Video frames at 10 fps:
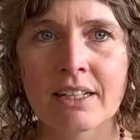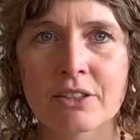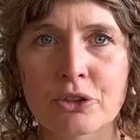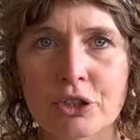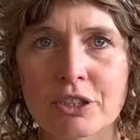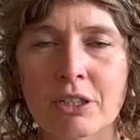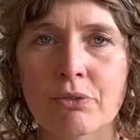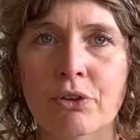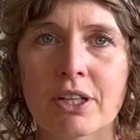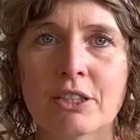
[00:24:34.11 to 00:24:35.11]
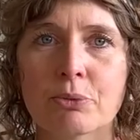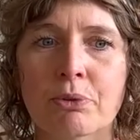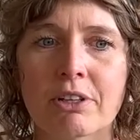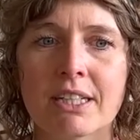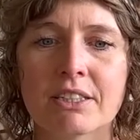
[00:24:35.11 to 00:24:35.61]
searching for
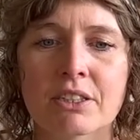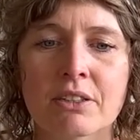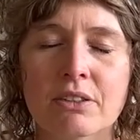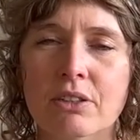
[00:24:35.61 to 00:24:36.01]
inspiration.